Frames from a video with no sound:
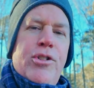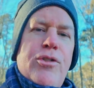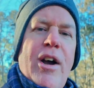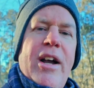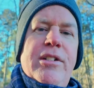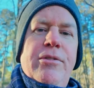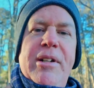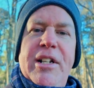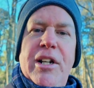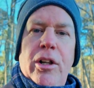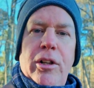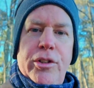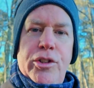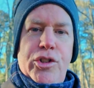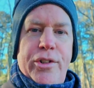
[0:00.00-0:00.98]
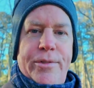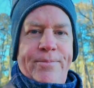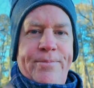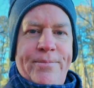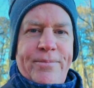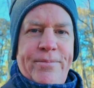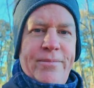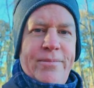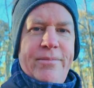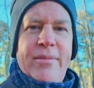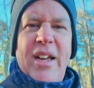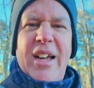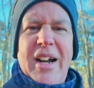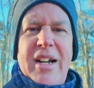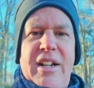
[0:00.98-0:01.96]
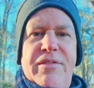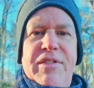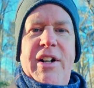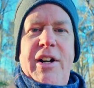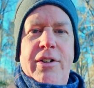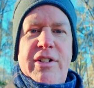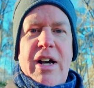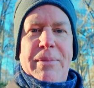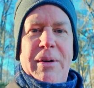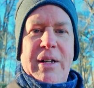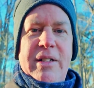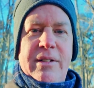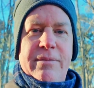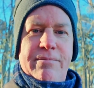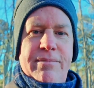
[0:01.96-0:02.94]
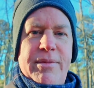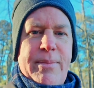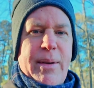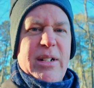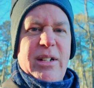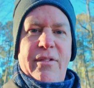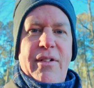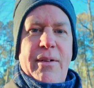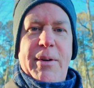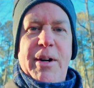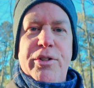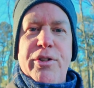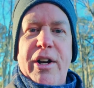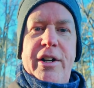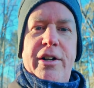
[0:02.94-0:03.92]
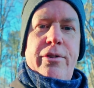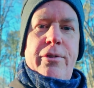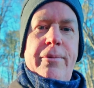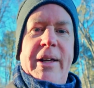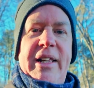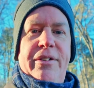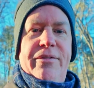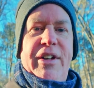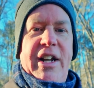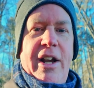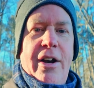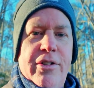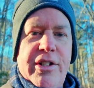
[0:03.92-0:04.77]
try to indulge. And I need video topics, especially if I'm going to try to do a weekly video.